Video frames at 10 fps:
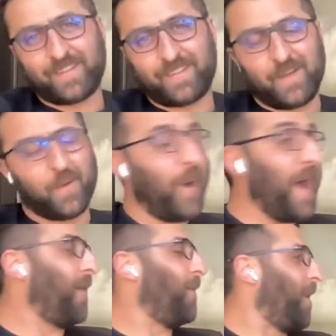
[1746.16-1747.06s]
Right.
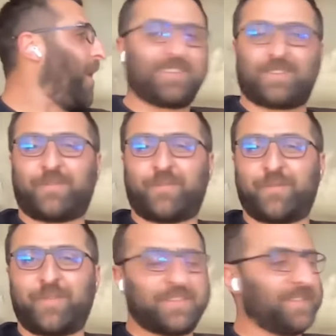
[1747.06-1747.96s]
Wow. This
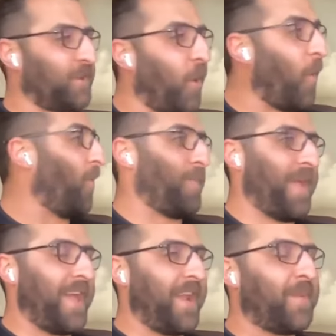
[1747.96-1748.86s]
is
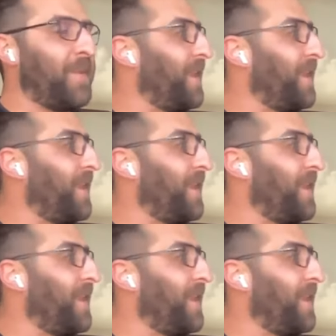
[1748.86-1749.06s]
gold, man.